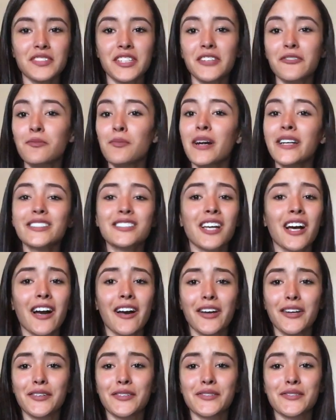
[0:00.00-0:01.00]
if my
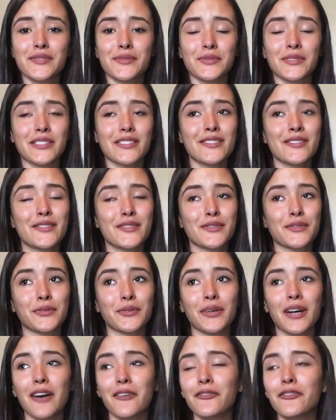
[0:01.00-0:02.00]
child was
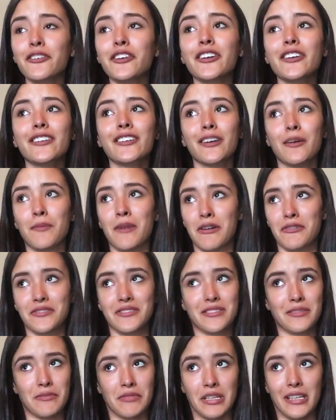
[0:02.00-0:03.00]
to ever come out
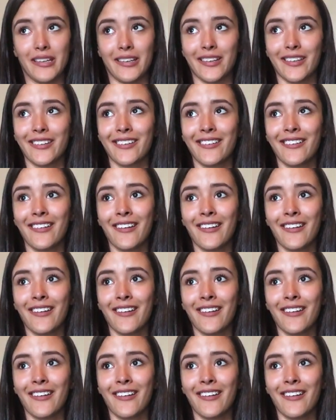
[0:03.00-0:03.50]
to me,